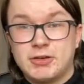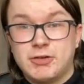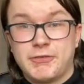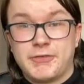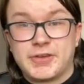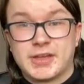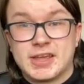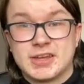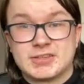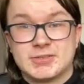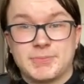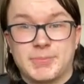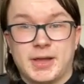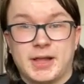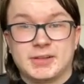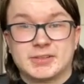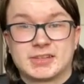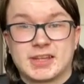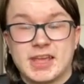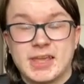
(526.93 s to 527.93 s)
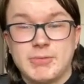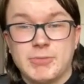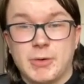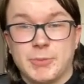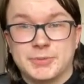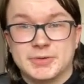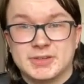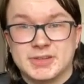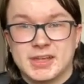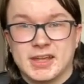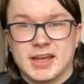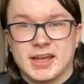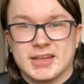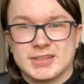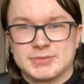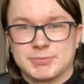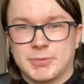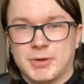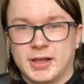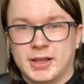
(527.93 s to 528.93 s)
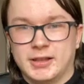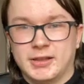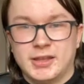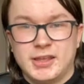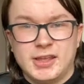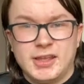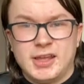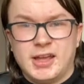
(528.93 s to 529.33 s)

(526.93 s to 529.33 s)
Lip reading: notification bell to keep up to date as well.